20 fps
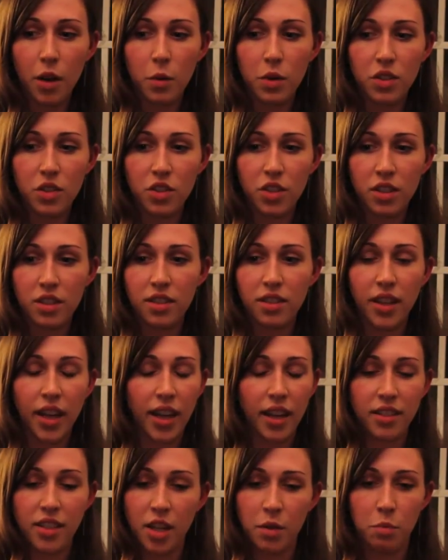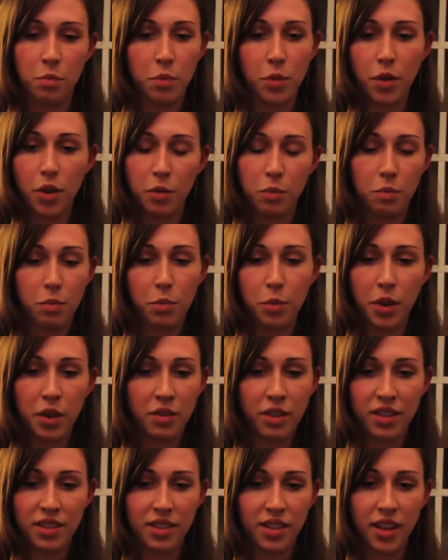was just, like I said
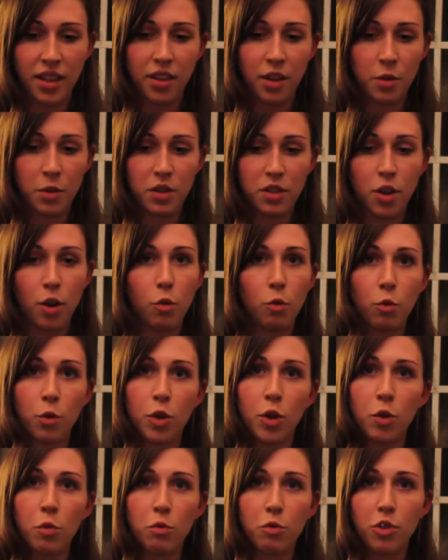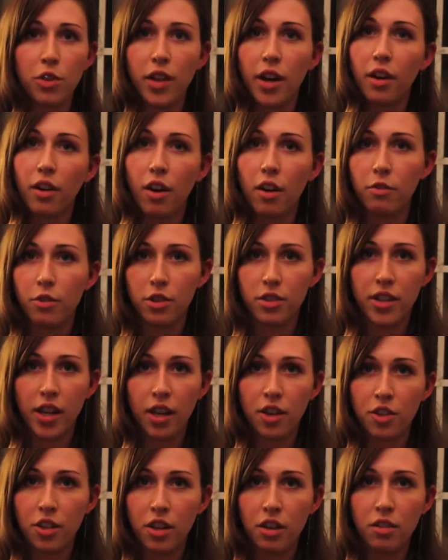previously, there was no room for that
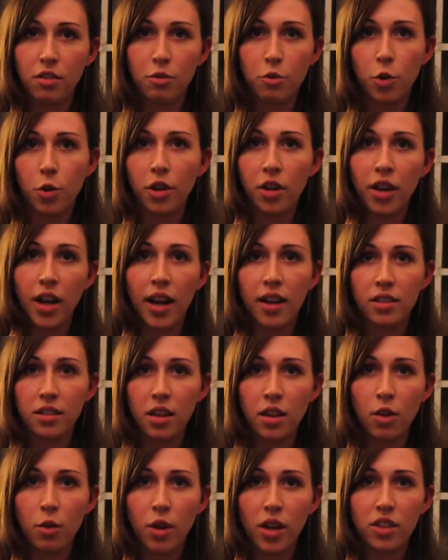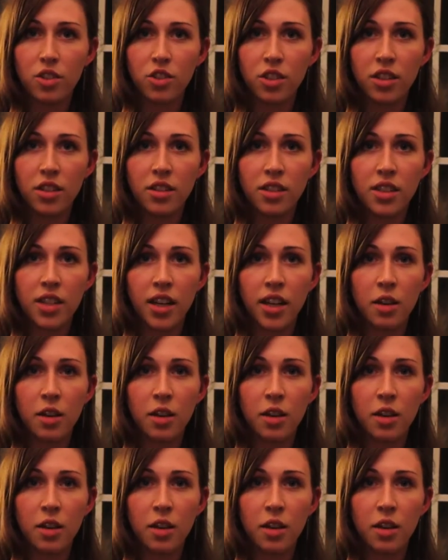conversation, for asking questions.